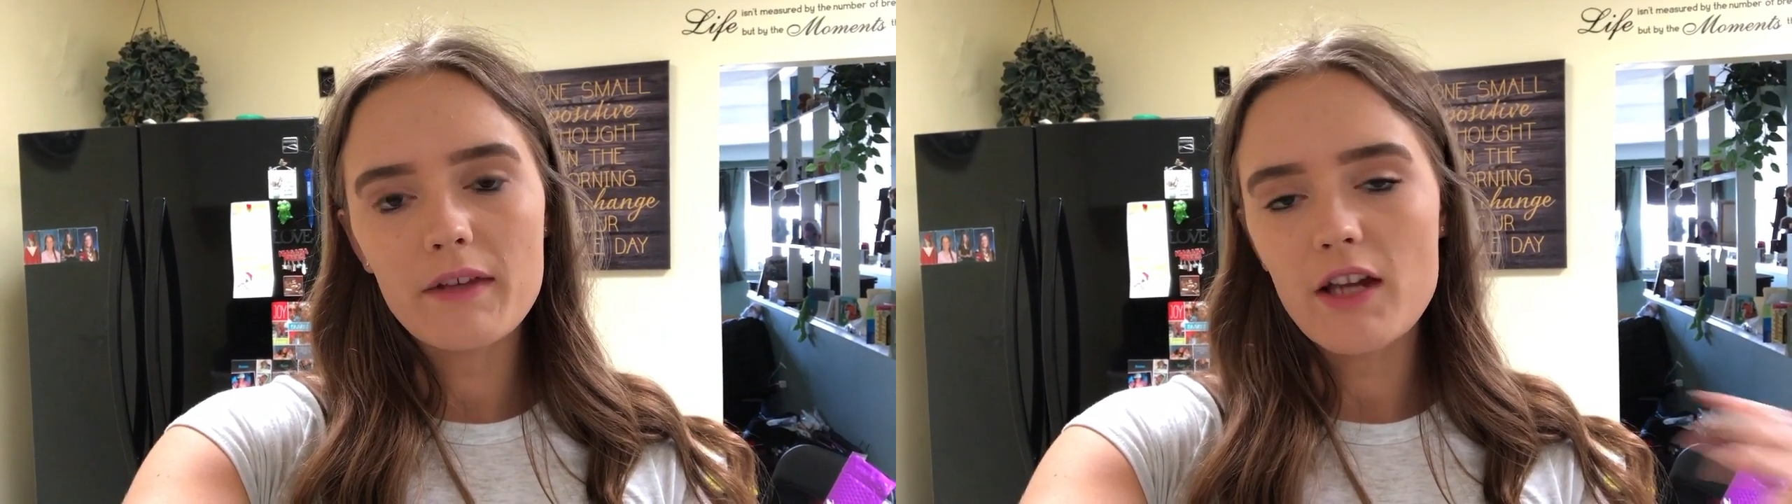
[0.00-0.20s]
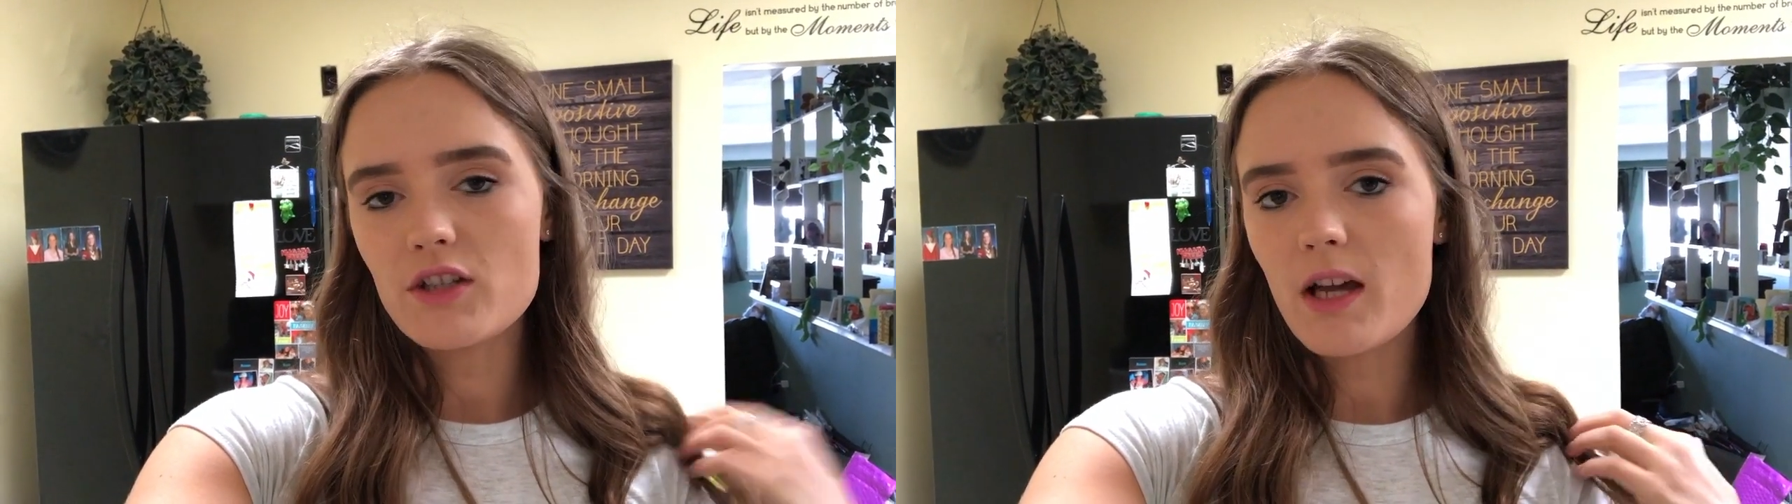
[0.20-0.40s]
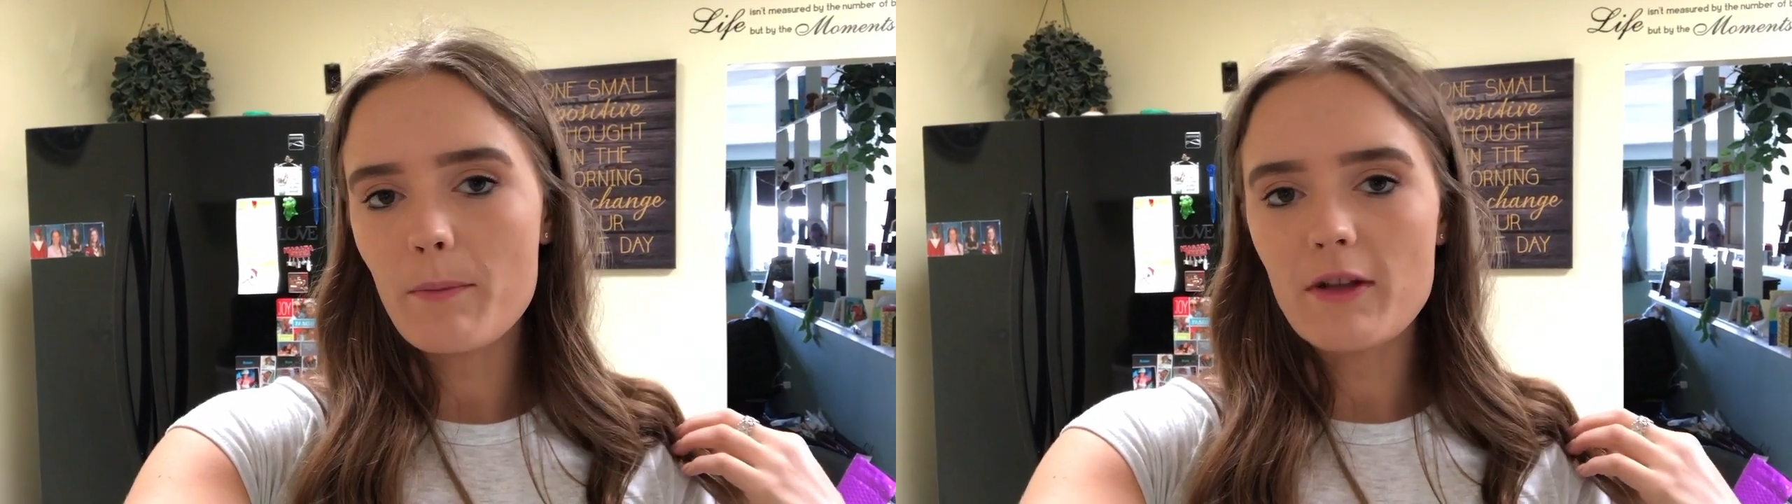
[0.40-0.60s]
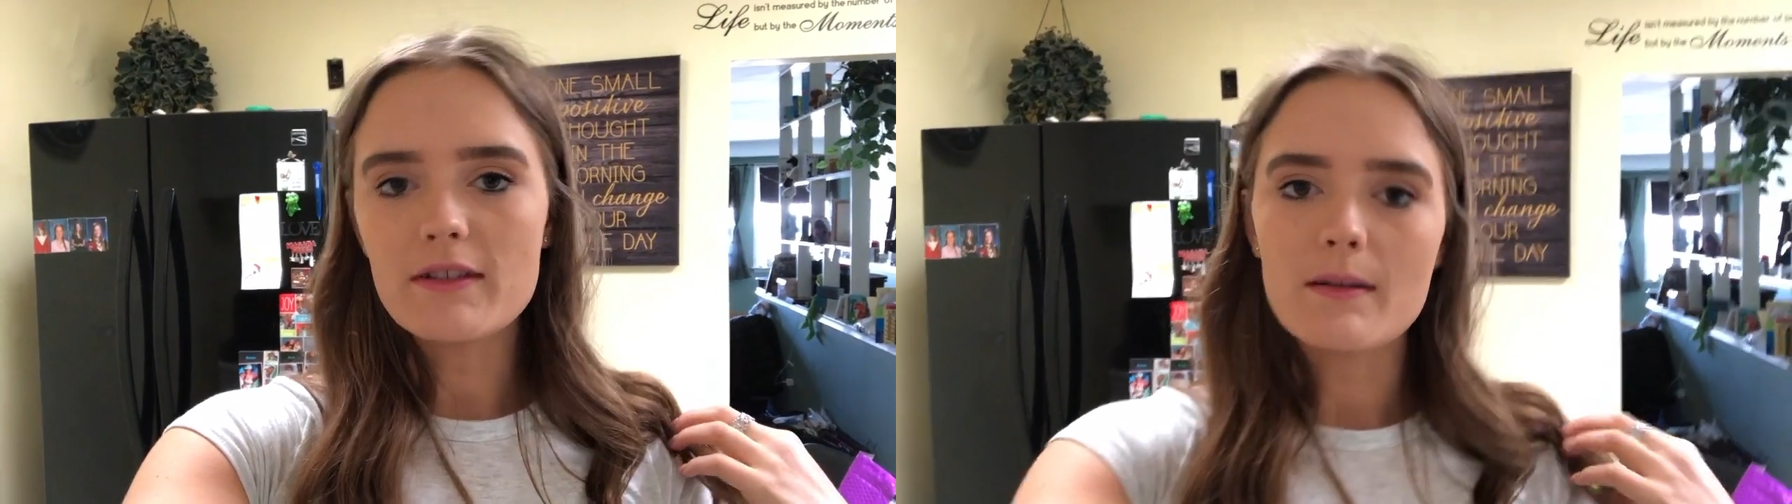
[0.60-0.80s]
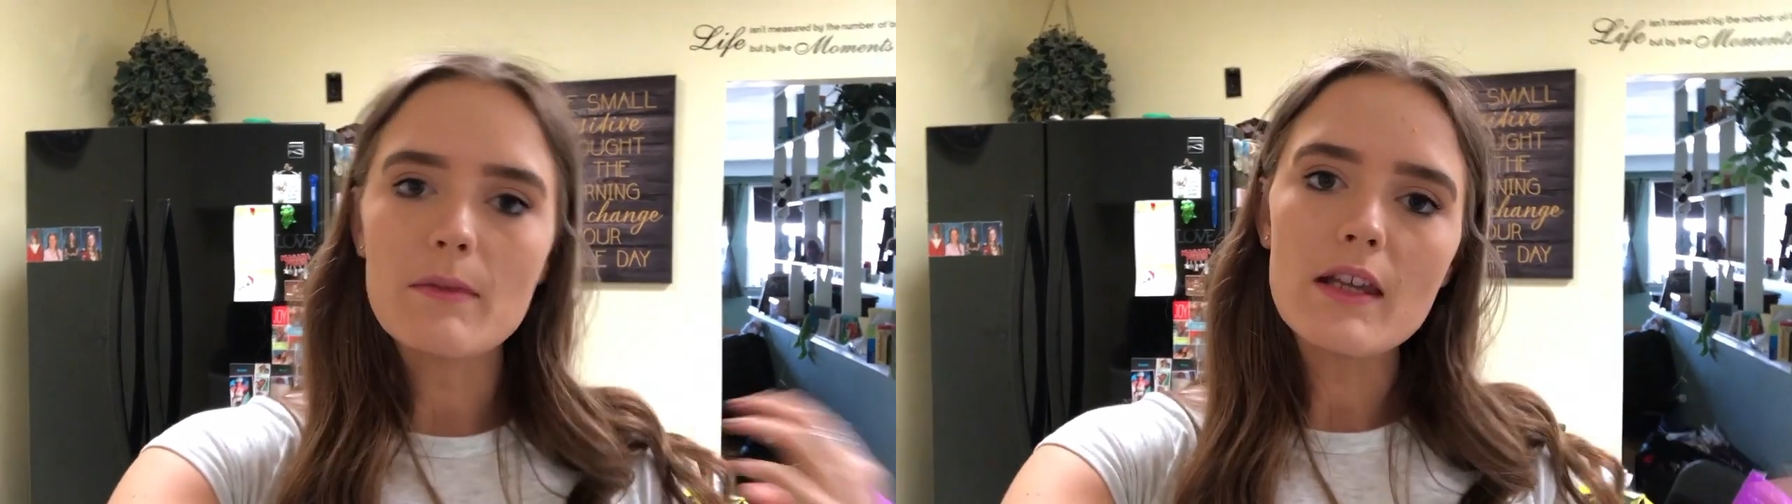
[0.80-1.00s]
catching up on
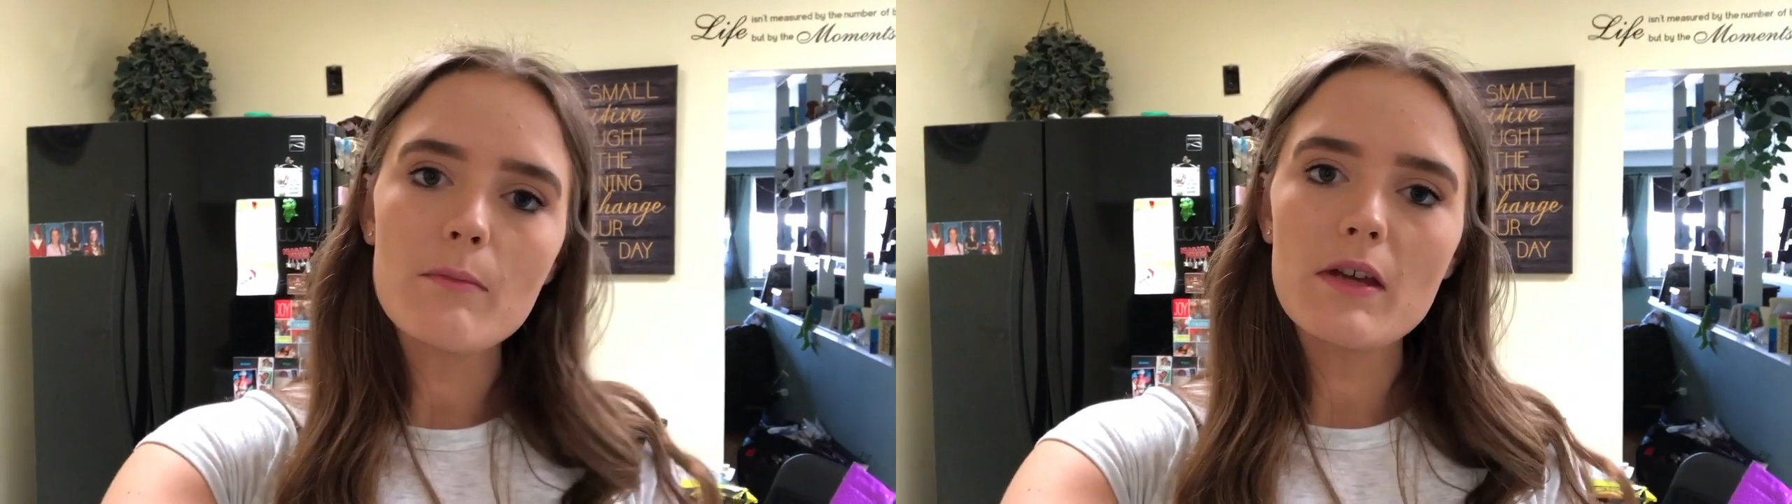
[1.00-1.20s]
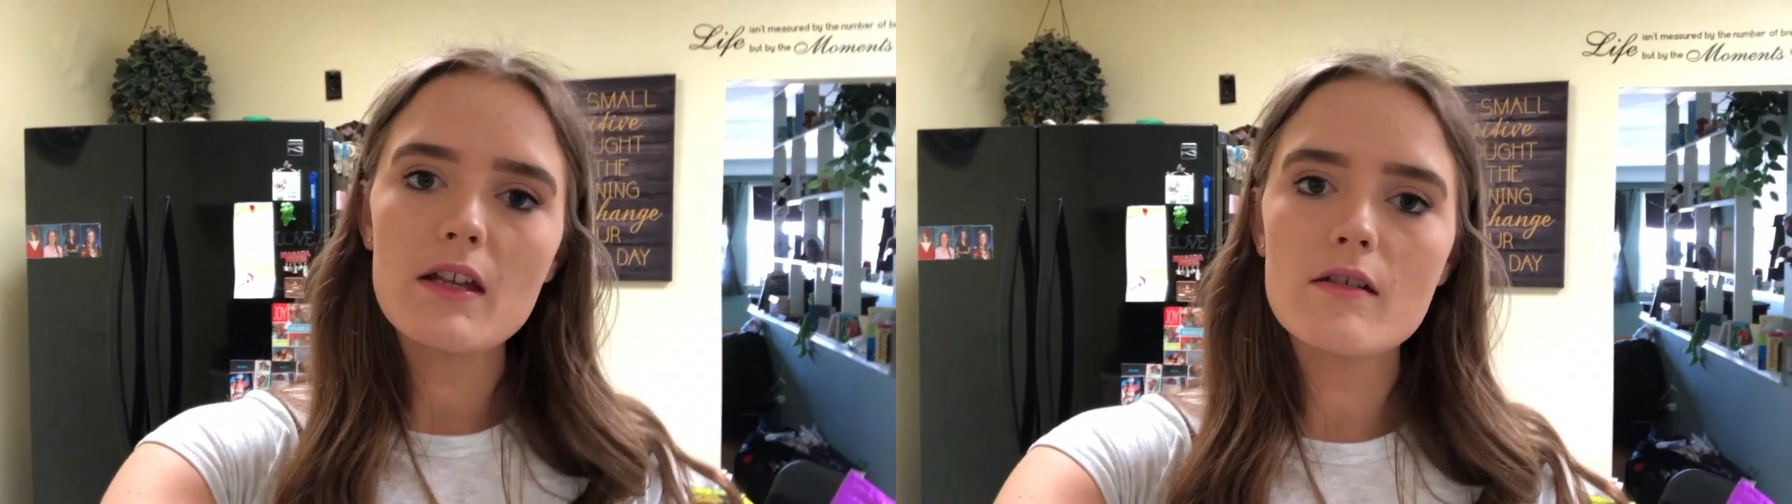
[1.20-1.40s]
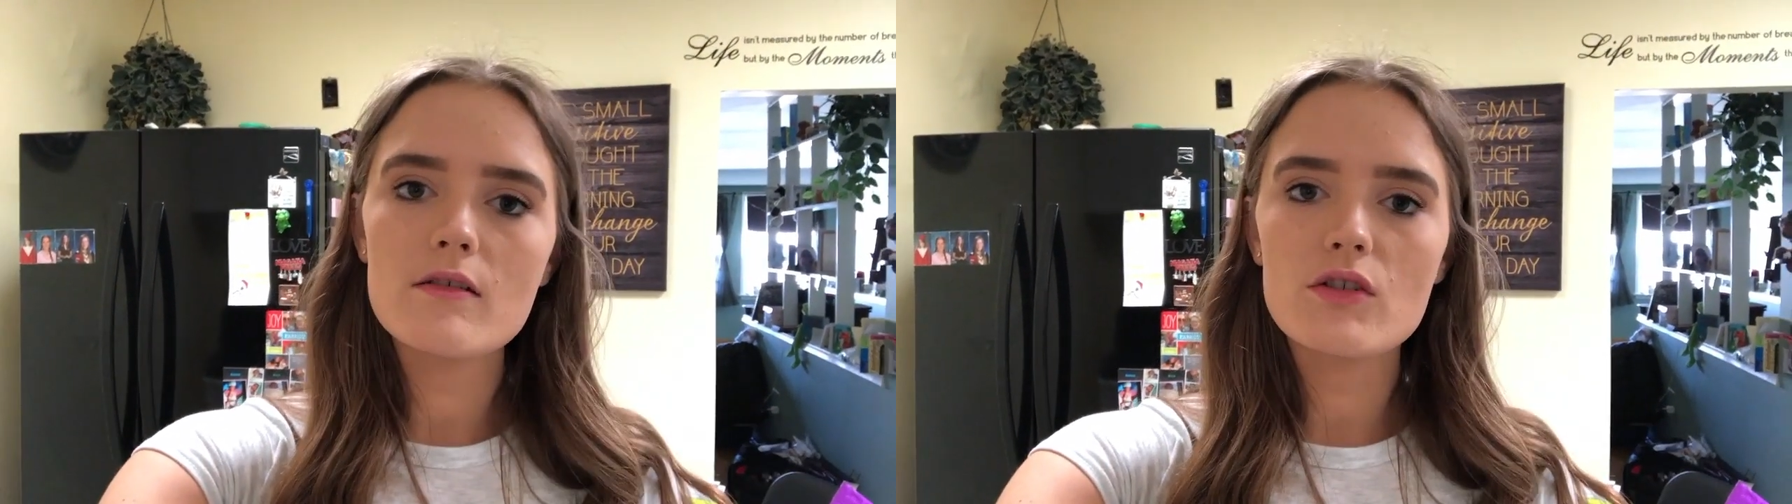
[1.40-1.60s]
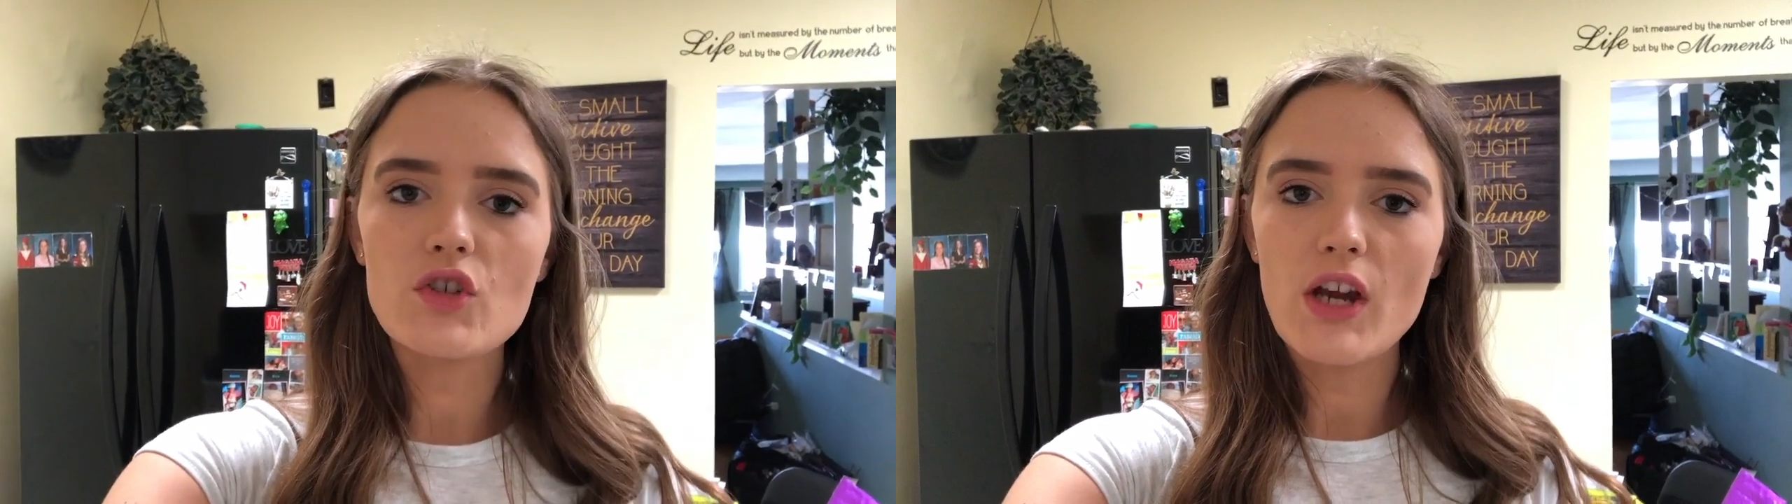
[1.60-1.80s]
some emails,